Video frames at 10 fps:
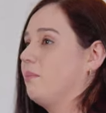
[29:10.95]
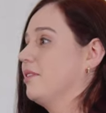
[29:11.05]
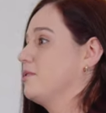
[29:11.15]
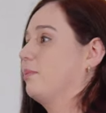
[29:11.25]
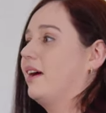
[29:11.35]
I'm
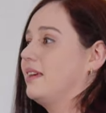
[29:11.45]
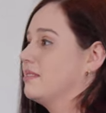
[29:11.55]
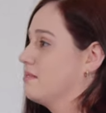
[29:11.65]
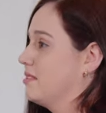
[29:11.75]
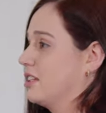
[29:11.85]
not
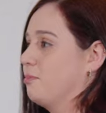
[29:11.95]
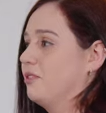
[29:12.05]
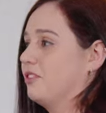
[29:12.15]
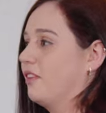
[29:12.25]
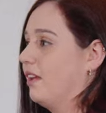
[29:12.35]
surprised six
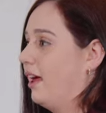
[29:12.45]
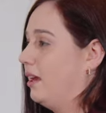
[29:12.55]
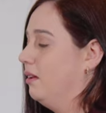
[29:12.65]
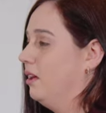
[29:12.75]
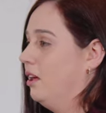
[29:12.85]
months down the
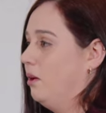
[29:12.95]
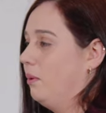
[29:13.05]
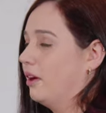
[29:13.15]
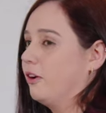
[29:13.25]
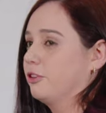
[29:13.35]
line
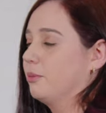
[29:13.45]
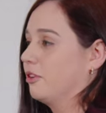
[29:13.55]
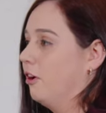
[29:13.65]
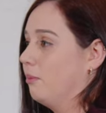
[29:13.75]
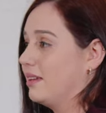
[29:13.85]
when a customer's
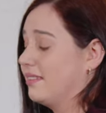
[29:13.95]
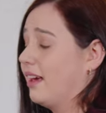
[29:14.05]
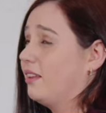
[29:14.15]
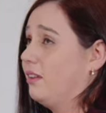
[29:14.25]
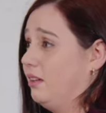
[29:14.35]
calling me
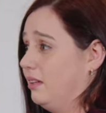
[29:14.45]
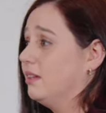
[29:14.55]
saying,